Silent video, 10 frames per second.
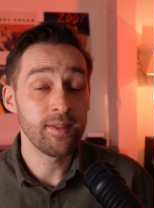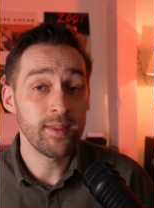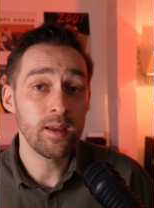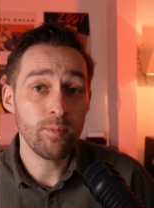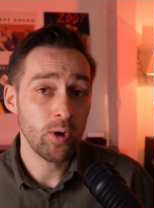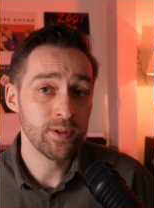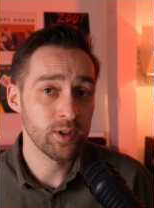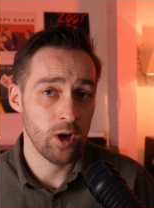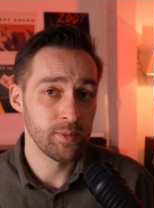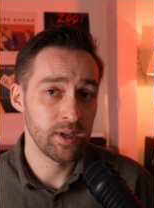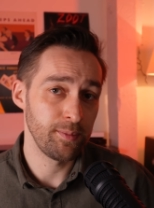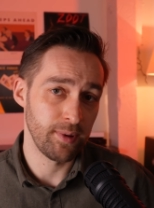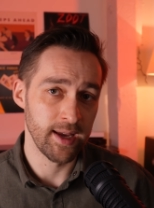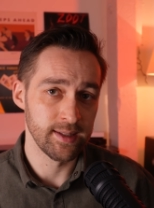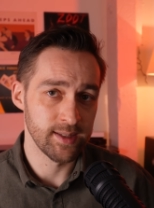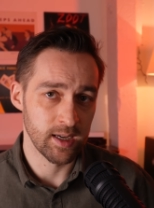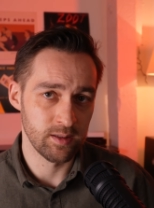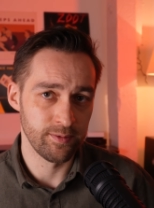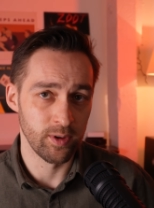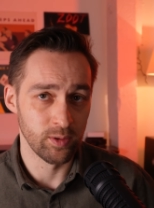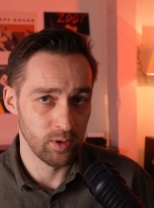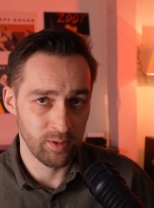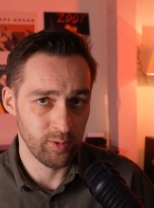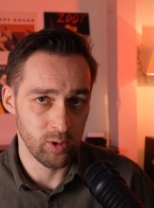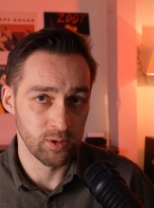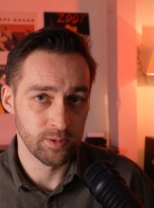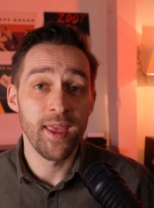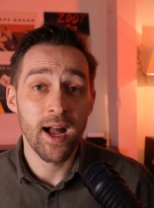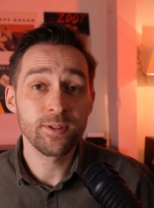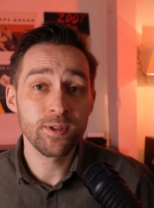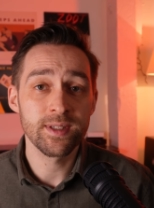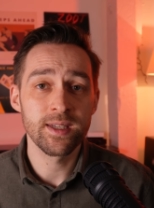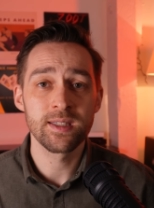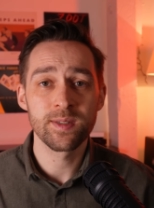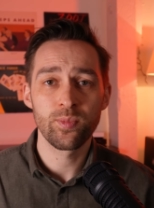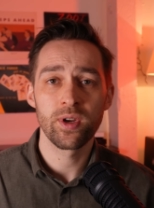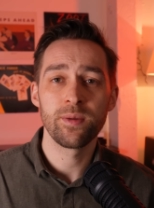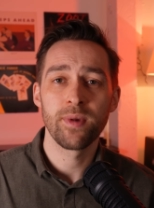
the most commonly played saxophone of all. The alto sits pretty